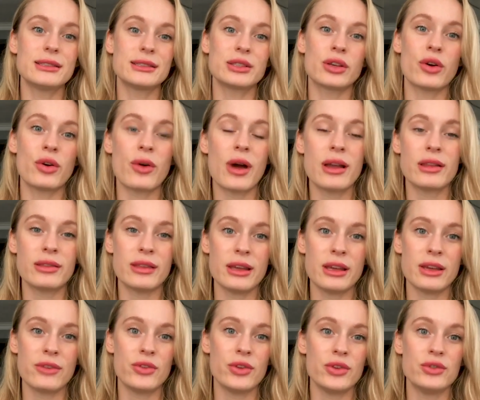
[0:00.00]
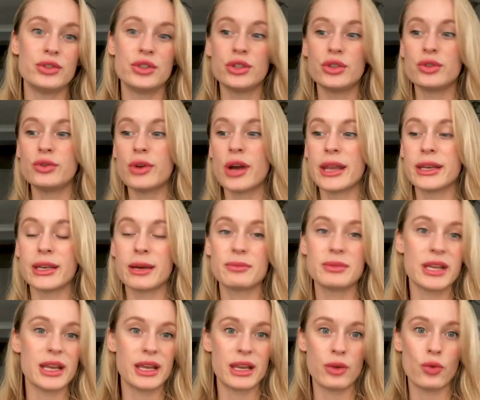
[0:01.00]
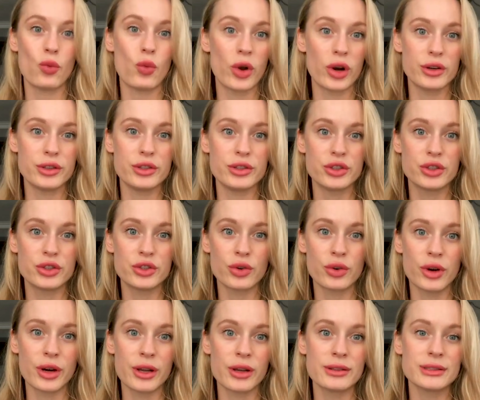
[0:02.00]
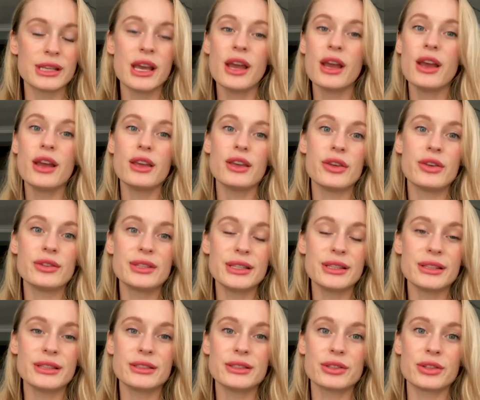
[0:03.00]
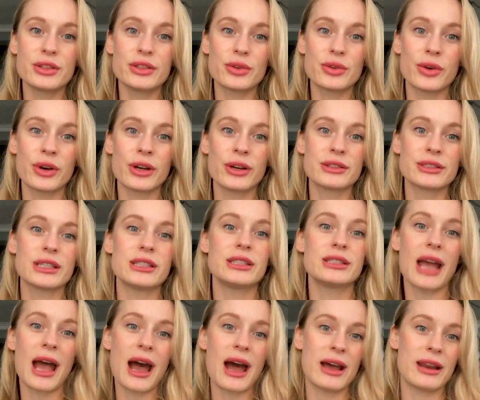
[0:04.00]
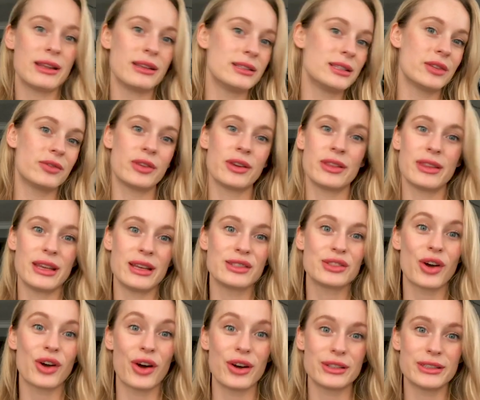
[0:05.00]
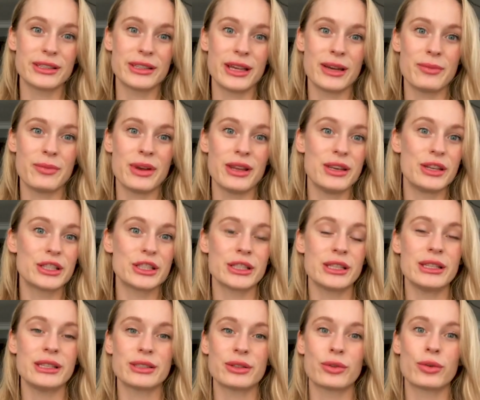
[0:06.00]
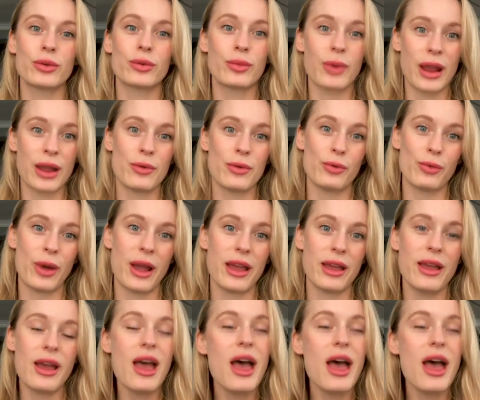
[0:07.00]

So I think if you do end up taking one or two tutorials, using those tutorials and just adding different things onto them initially is a great way.